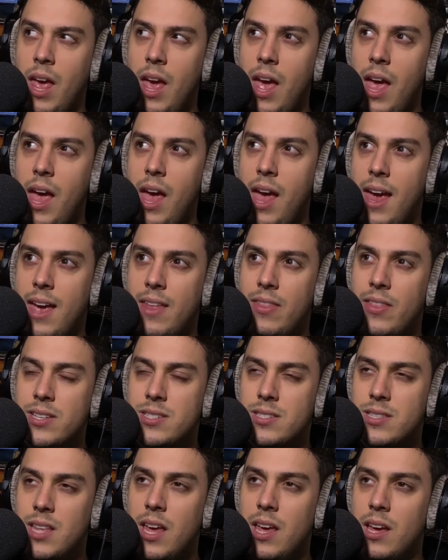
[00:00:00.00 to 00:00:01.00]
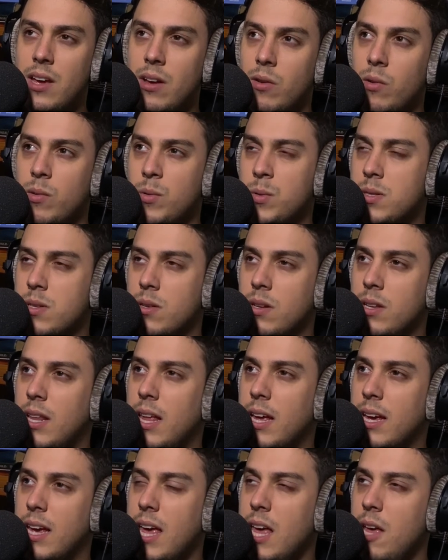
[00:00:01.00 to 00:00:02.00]
and this thing was
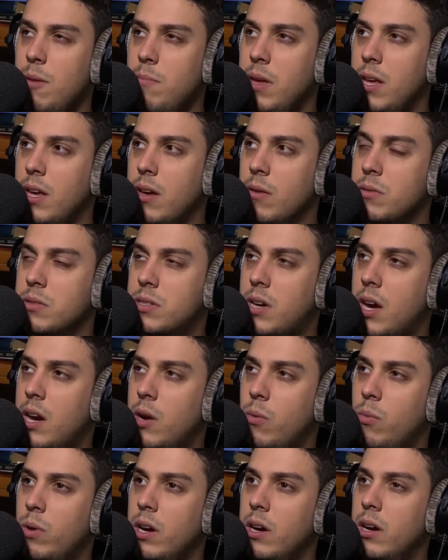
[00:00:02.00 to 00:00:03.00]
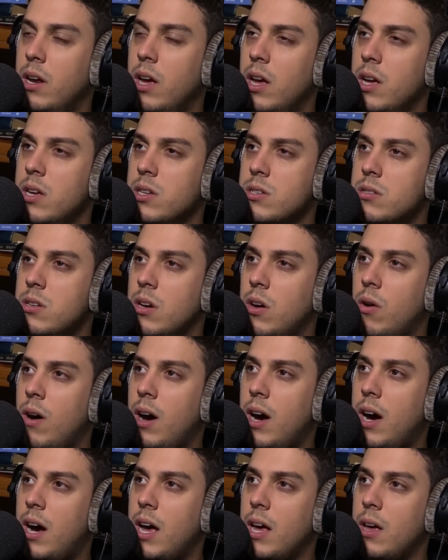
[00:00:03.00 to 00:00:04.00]
like hit me. It was kind of weird. So
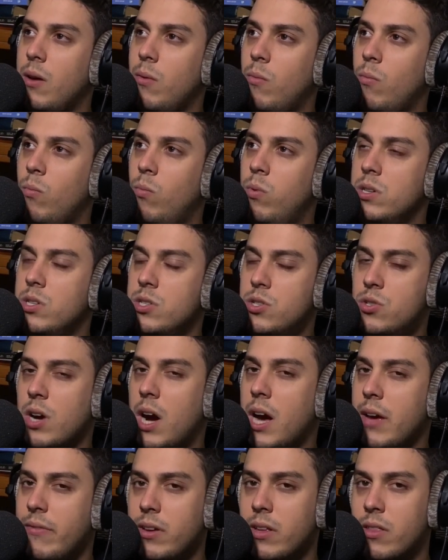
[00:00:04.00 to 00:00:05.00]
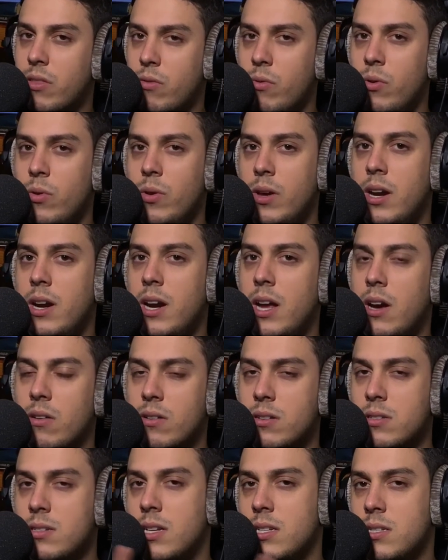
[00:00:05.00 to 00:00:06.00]
I was driving through In-N-Out
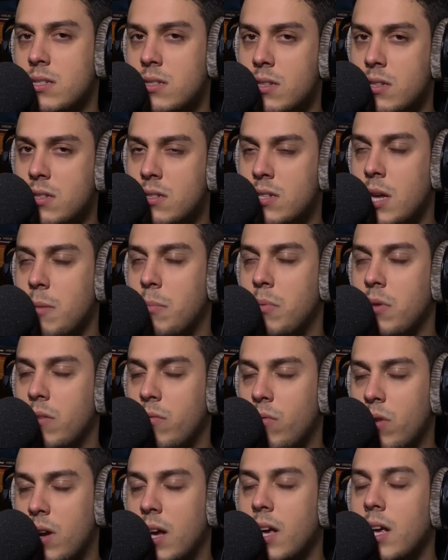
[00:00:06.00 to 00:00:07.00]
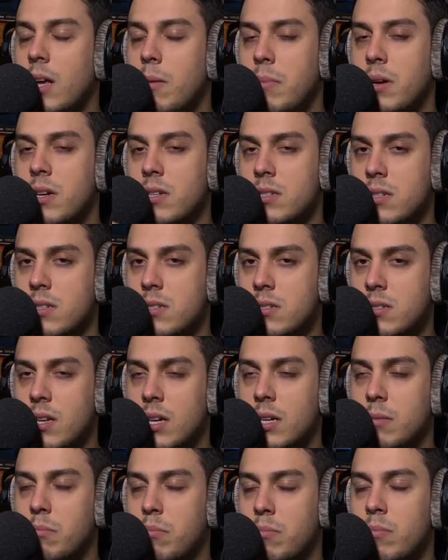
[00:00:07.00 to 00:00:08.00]
because that's the staple of what I eat because it's like
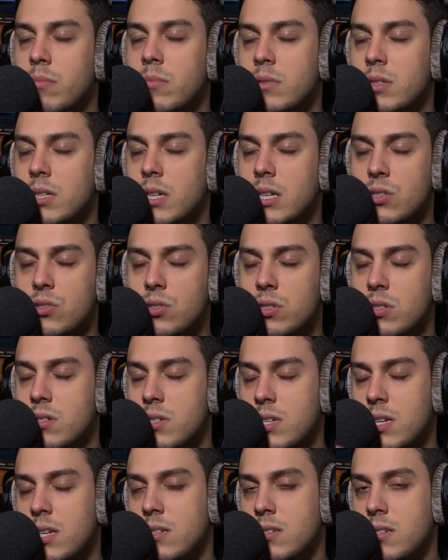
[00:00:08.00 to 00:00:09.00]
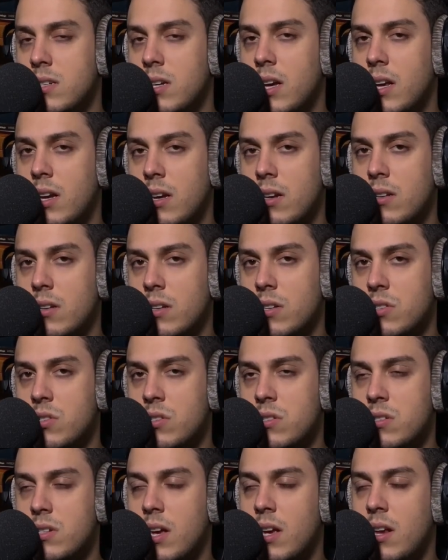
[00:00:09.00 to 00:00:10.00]
it's just easy and
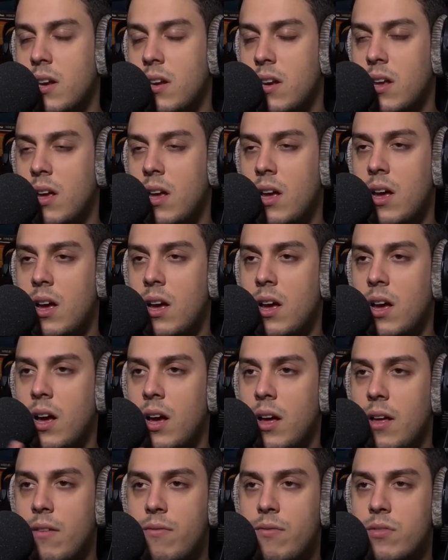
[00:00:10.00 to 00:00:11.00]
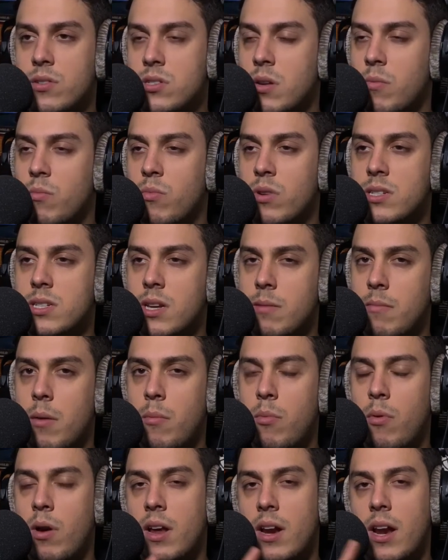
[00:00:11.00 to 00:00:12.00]
delicious. And for some reason in my
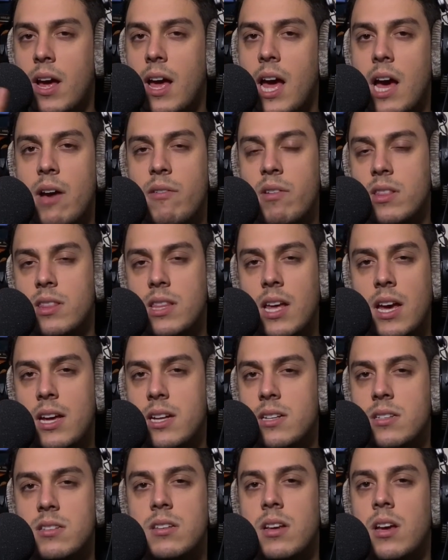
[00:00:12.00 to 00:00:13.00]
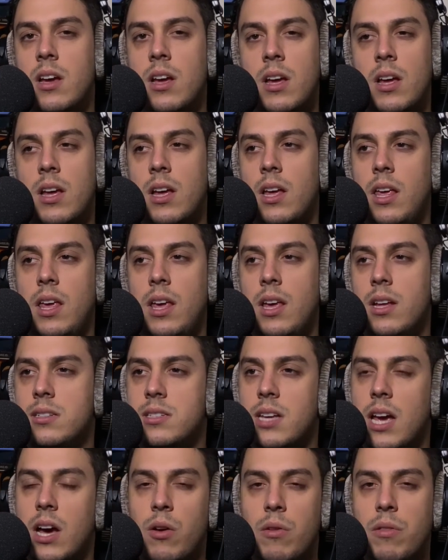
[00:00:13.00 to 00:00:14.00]
brain, I have it that it's it's
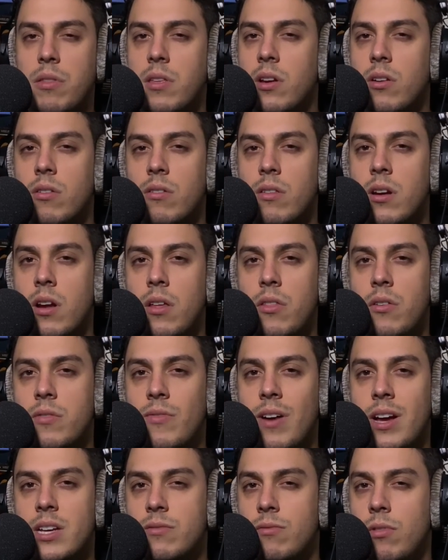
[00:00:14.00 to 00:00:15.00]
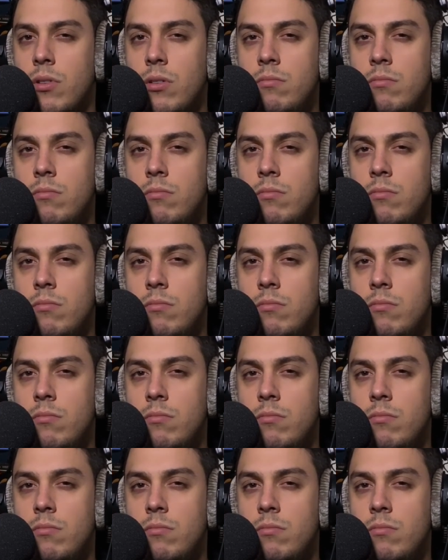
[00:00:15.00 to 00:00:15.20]
healthier than other fast food.